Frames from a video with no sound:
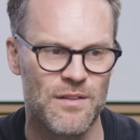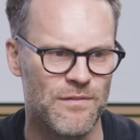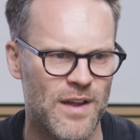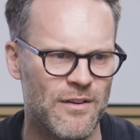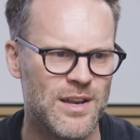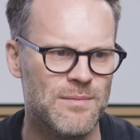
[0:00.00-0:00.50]

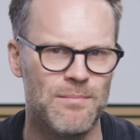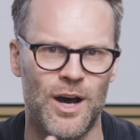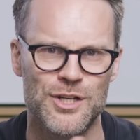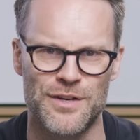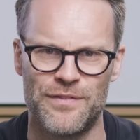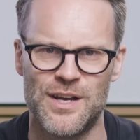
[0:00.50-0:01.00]
very
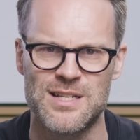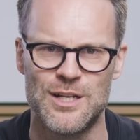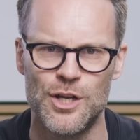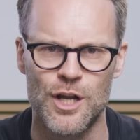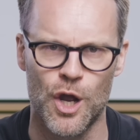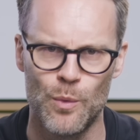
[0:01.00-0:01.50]
much a first
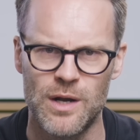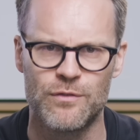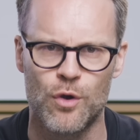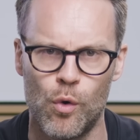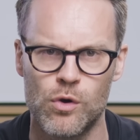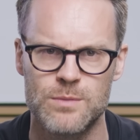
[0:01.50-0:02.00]
look. I will of
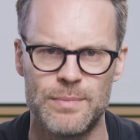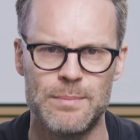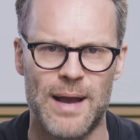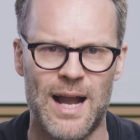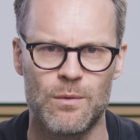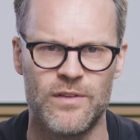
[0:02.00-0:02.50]
course be
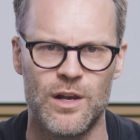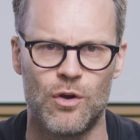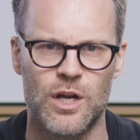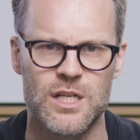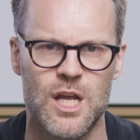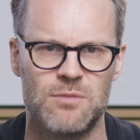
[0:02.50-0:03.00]
back with a
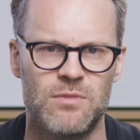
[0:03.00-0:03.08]
longer term